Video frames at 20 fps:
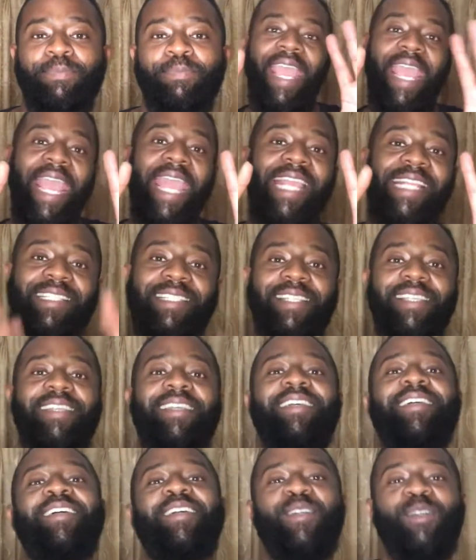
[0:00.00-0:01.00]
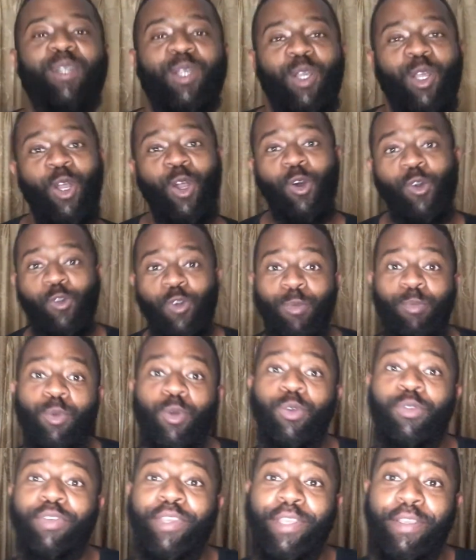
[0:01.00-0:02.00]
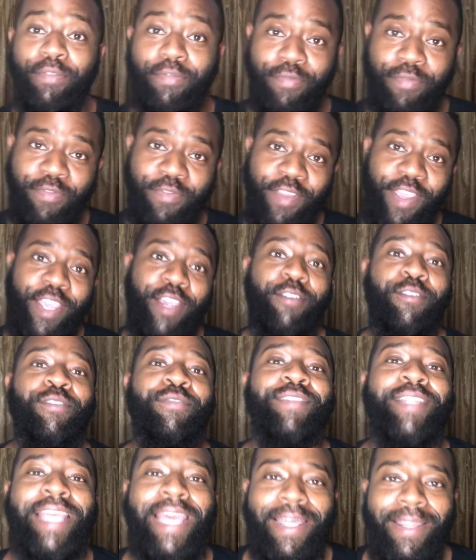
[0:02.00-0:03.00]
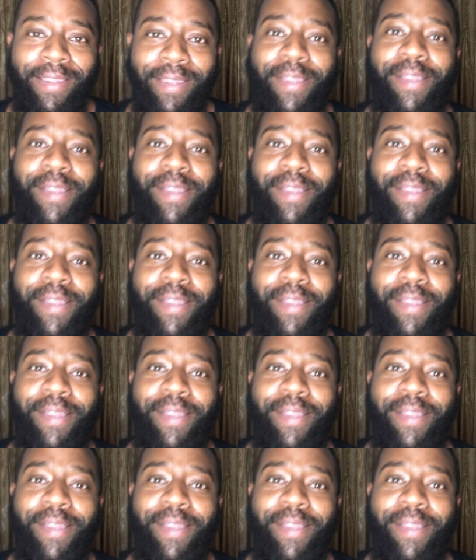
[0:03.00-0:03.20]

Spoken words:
8, removing fear of death.